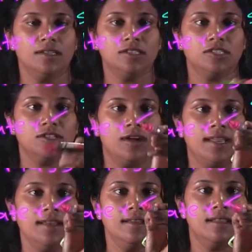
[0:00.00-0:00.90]

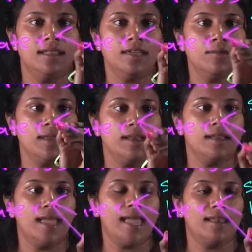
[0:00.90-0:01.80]
solid, liquid,
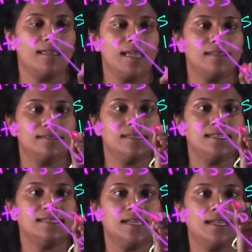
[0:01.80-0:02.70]
and gas.
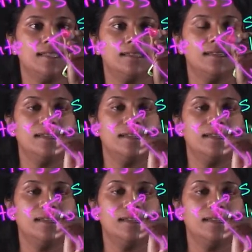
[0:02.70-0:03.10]
These are the